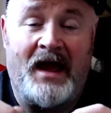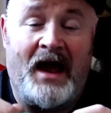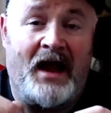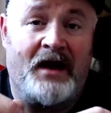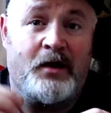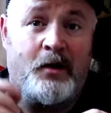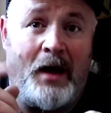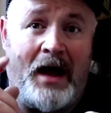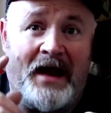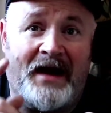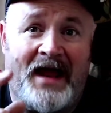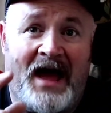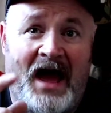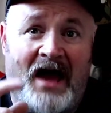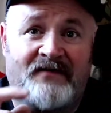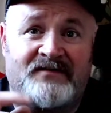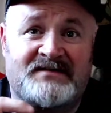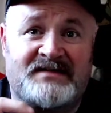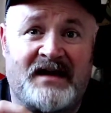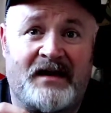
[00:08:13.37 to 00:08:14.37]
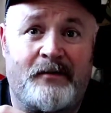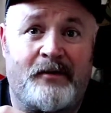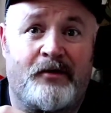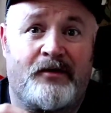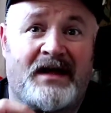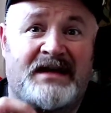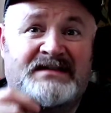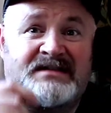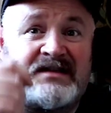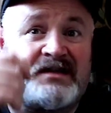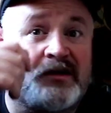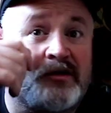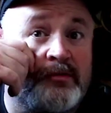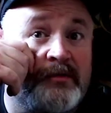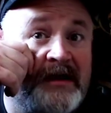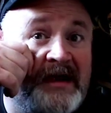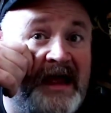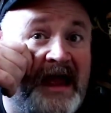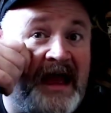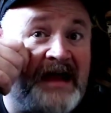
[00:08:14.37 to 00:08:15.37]
and you add a 0.5 centimeter, that's
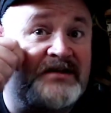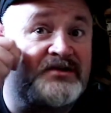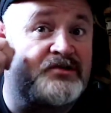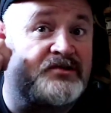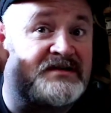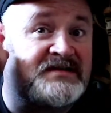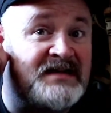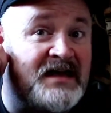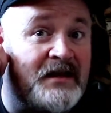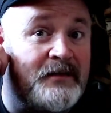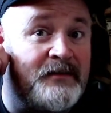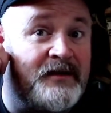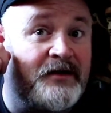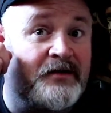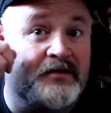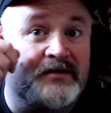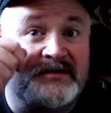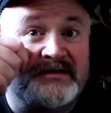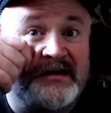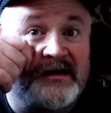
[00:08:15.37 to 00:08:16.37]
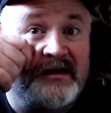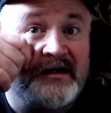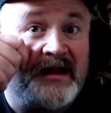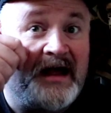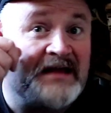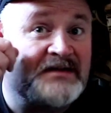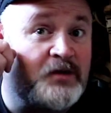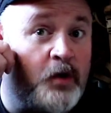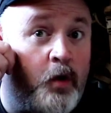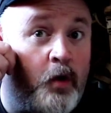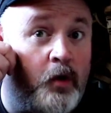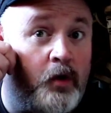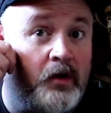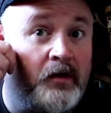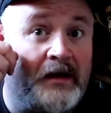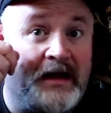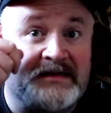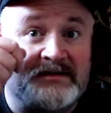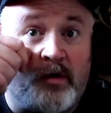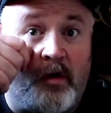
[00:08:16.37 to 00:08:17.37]
3 extra centimeters. That's
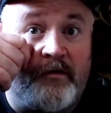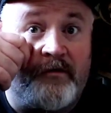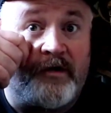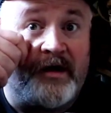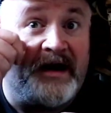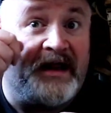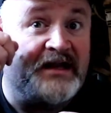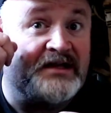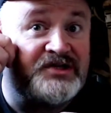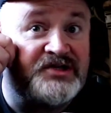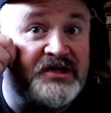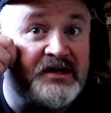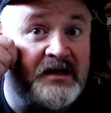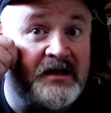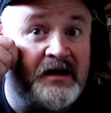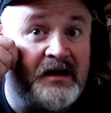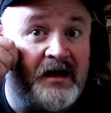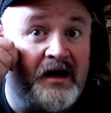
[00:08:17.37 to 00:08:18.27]
over an inch